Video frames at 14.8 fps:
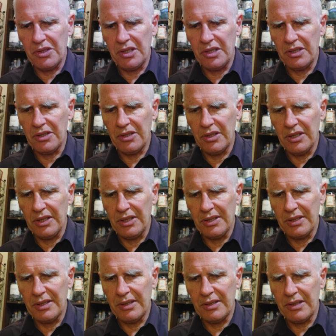gin to
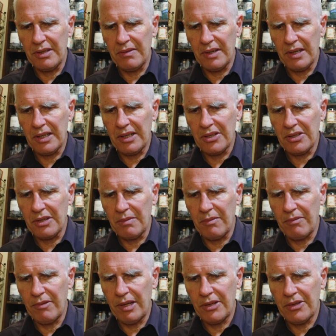theirs to see if I can actually
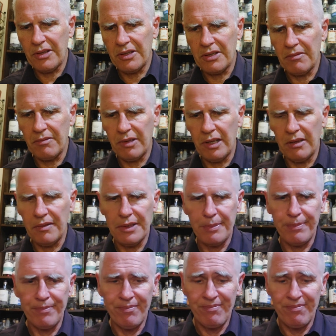flush out some flavors